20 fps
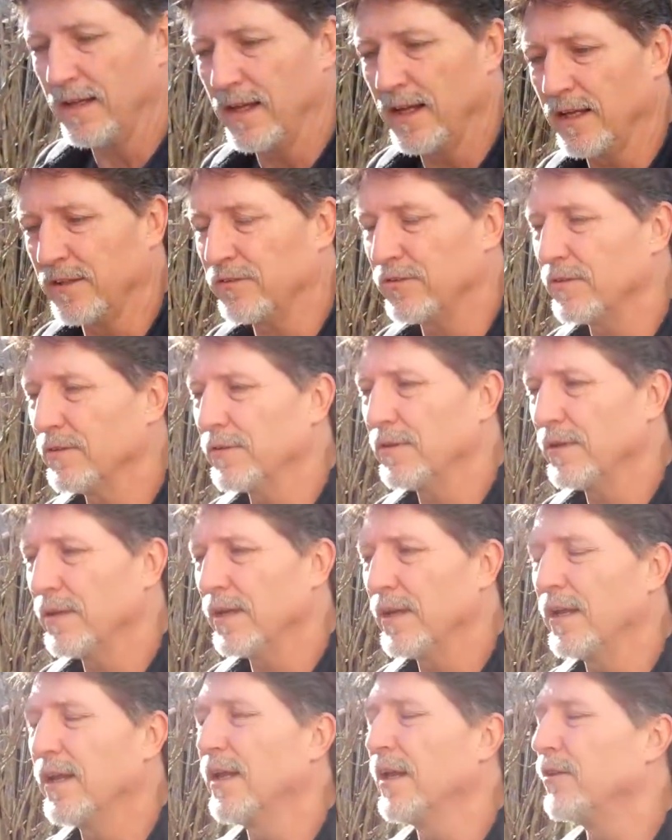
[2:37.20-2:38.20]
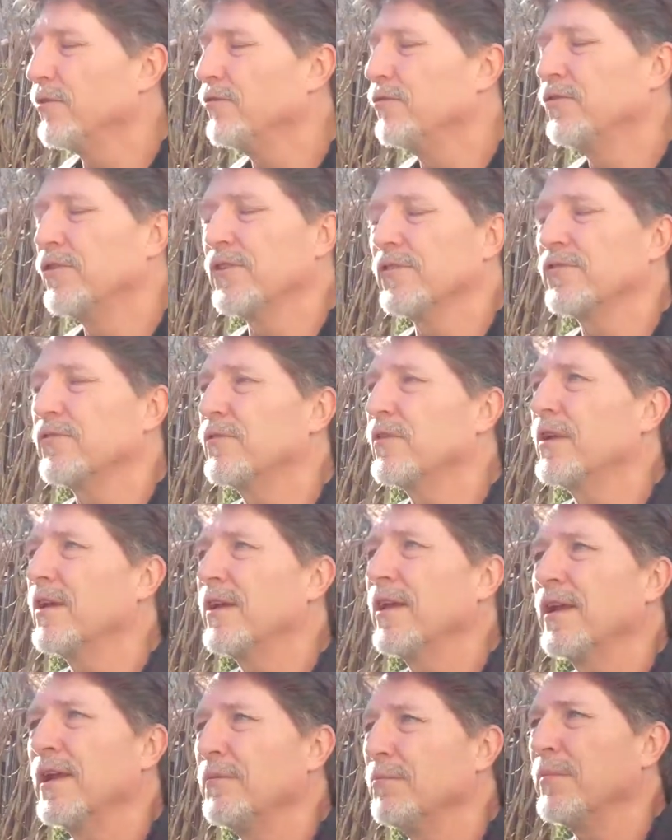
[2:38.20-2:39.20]
it it just
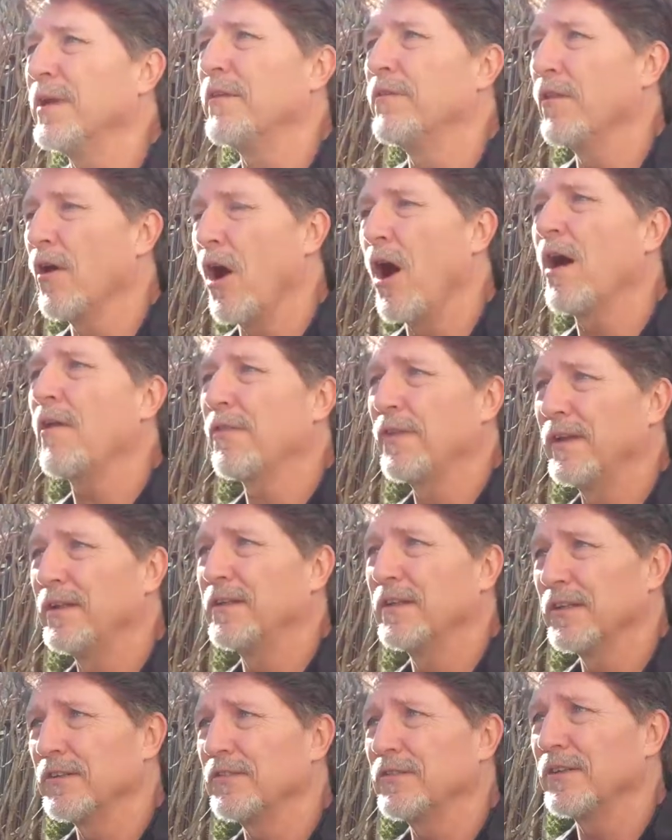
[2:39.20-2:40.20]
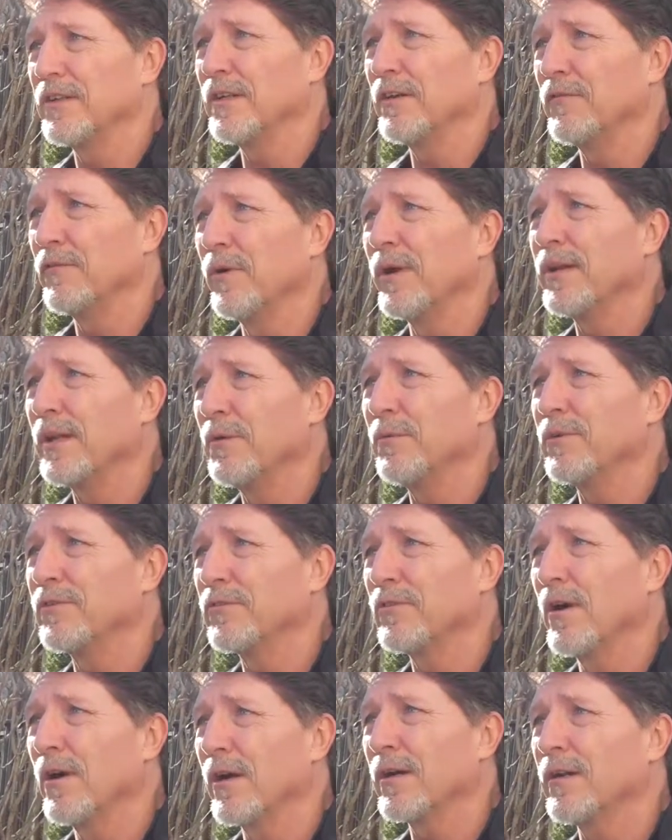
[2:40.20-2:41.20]
hit me. The authenticity of what he
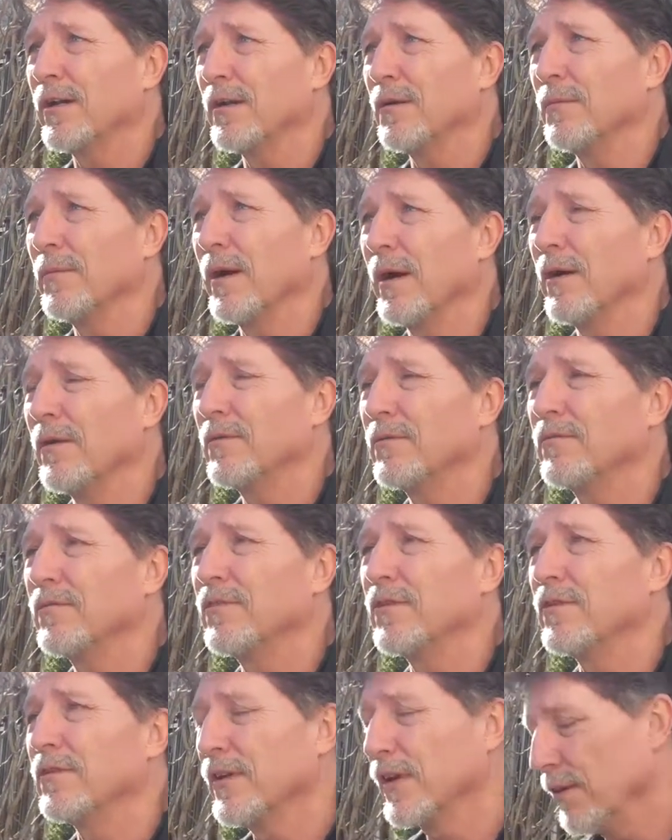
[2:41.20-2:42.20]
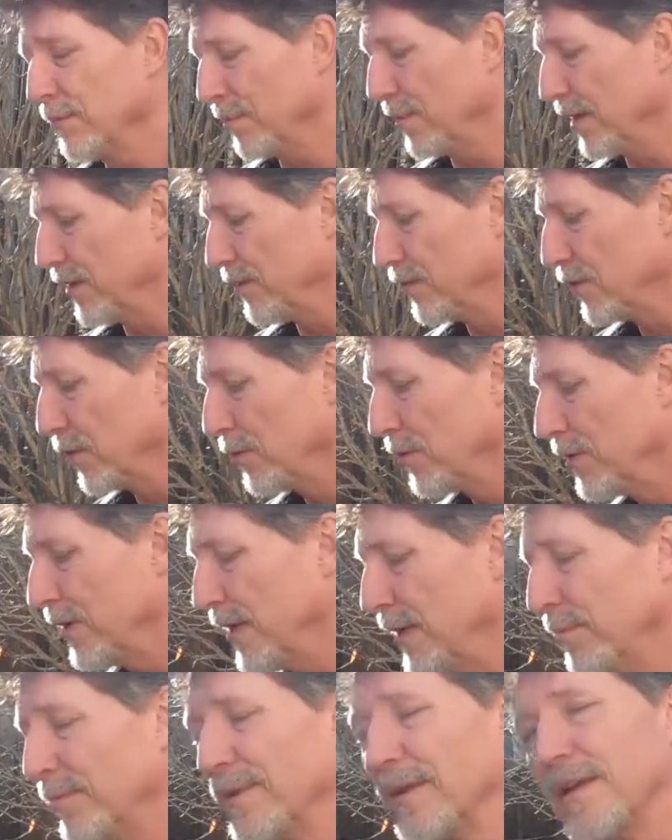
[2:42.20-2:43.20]
was talking about just hit me so
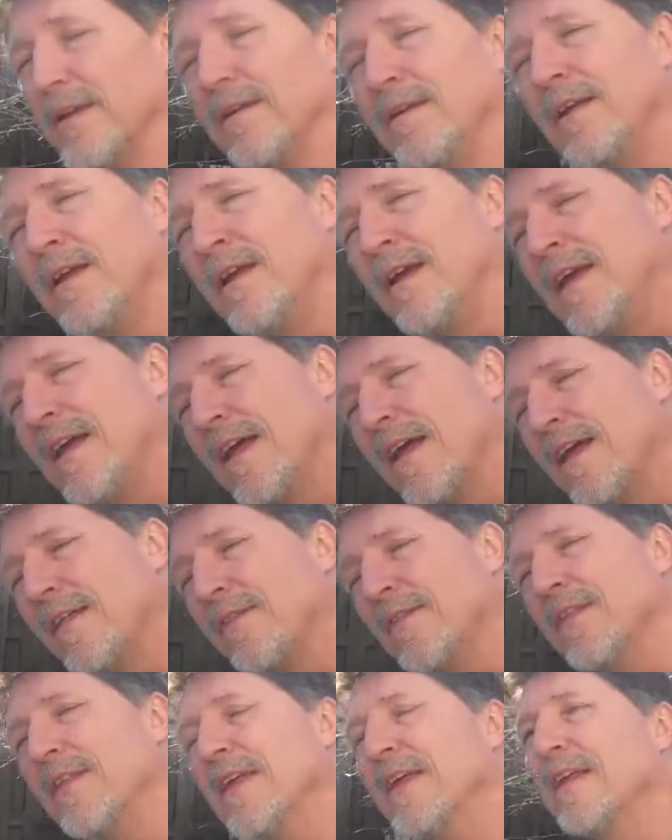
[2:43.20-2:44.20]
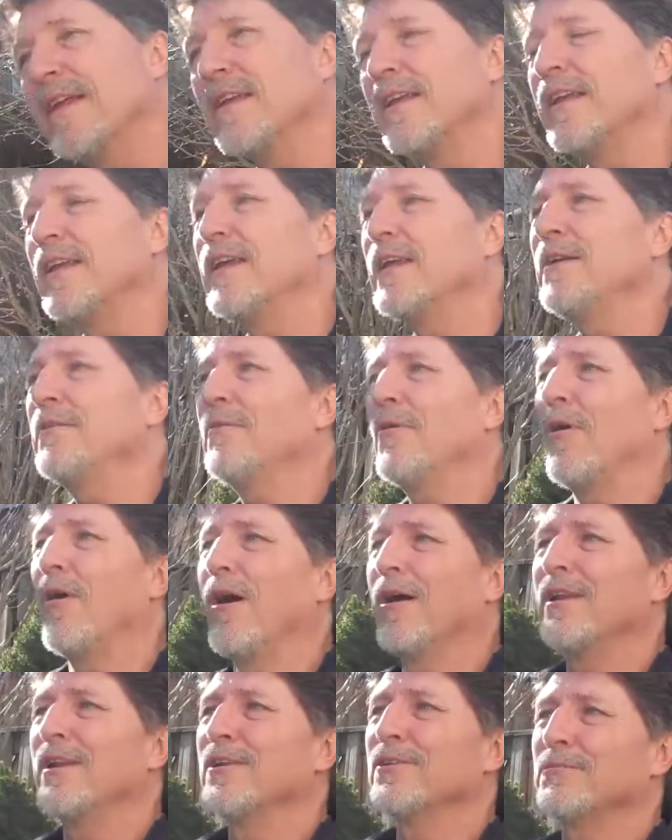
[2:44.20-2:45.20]
deeply. And then
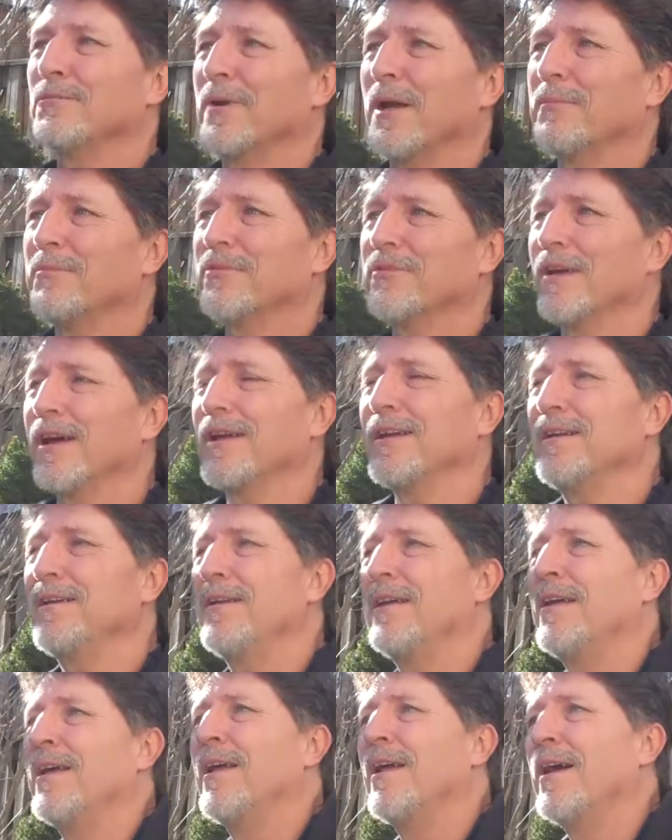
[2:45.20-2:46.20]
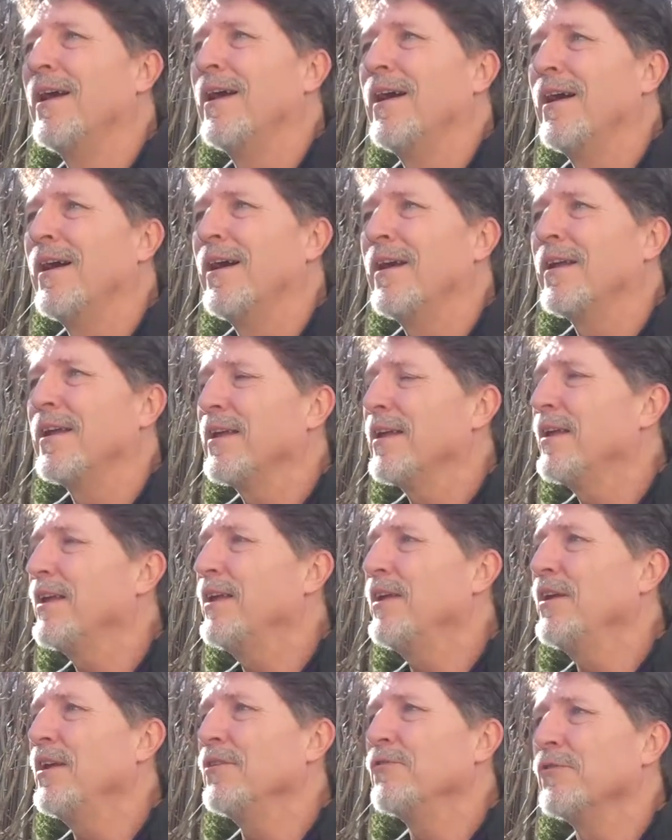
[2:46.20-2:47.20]
on his website,
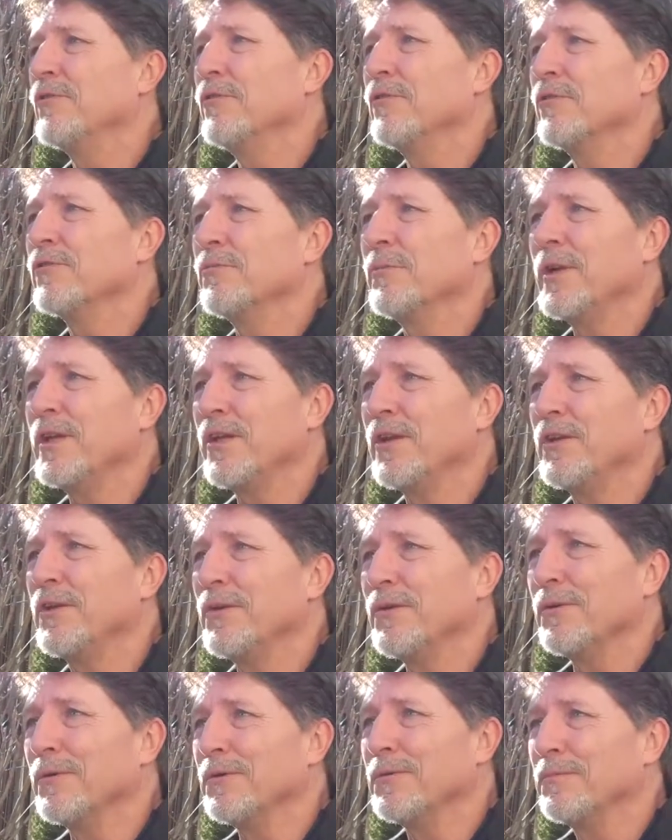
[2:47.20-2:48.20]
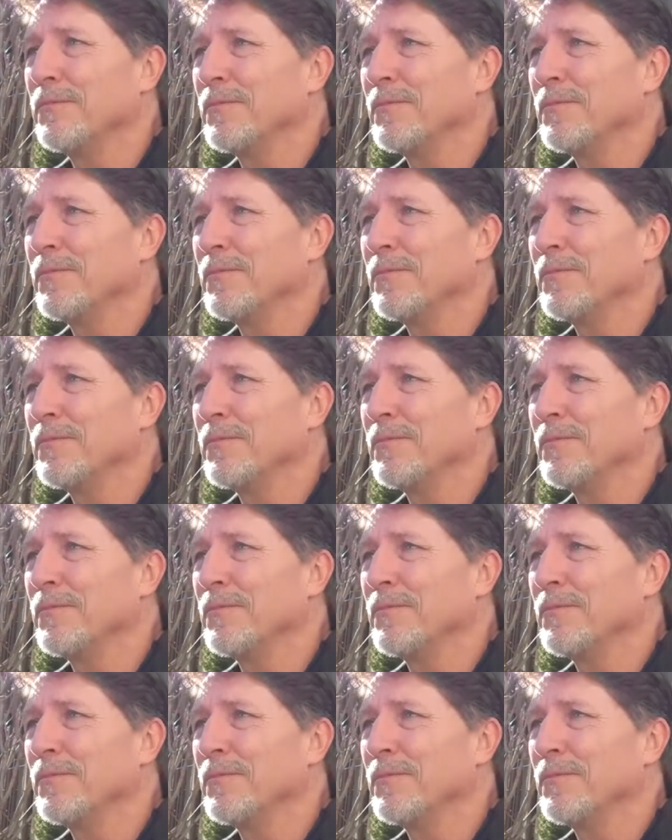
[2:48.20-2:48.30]
he introduced me to you,